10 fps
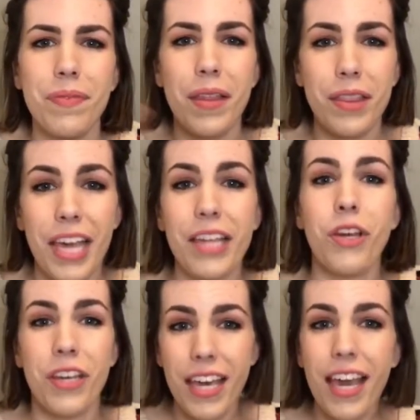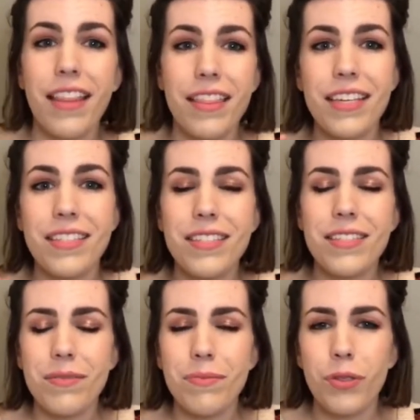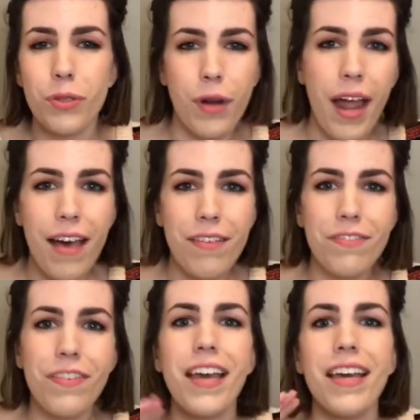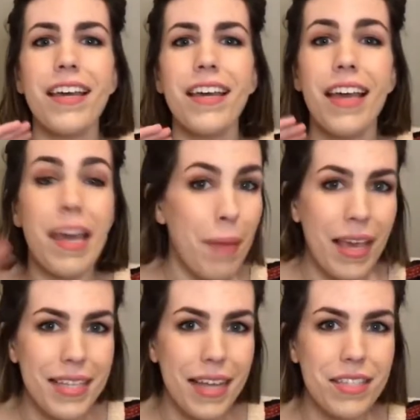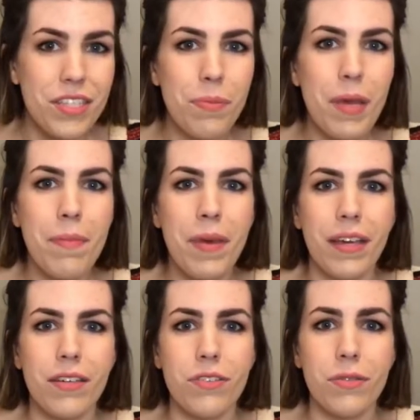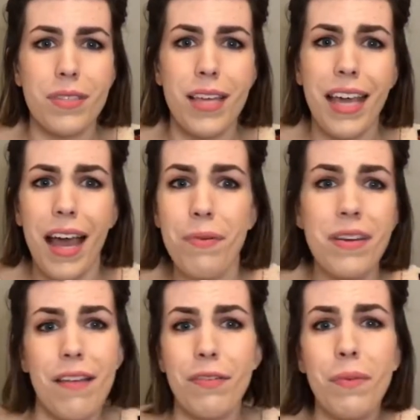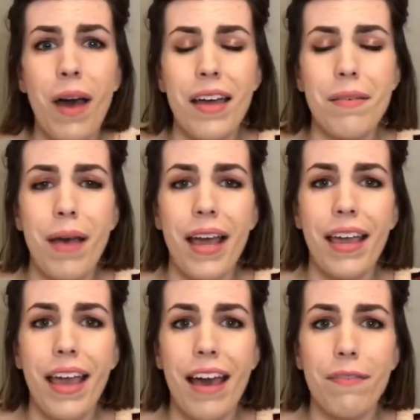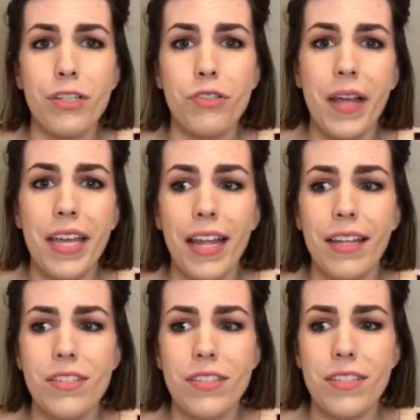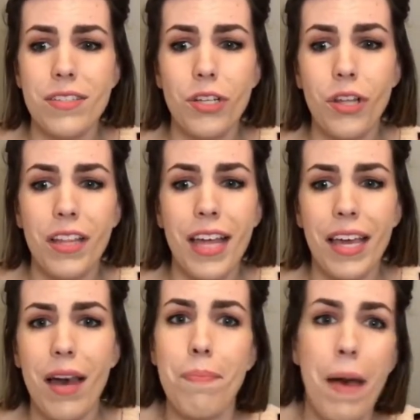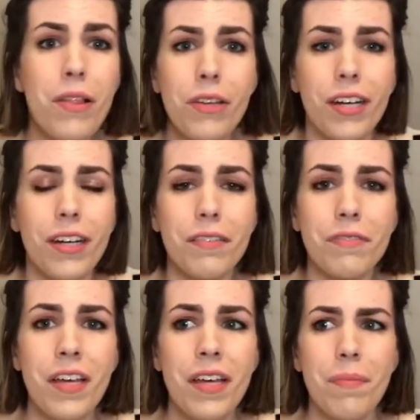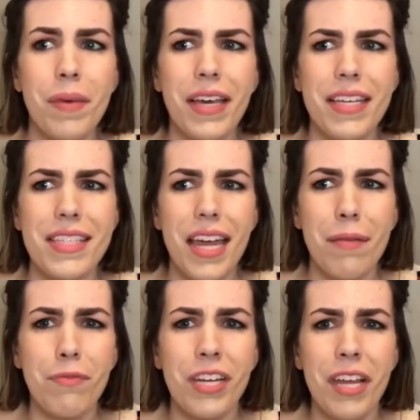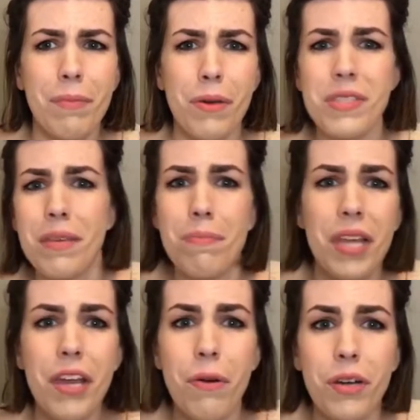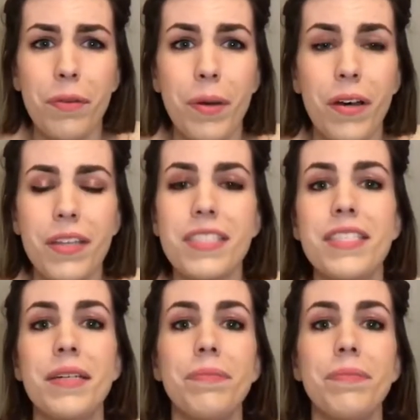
like looking at this graph, it makes sense to me, because she was like, I would never want my average ratings to look like a bell curve, because then I'm reading mostly mediocre books.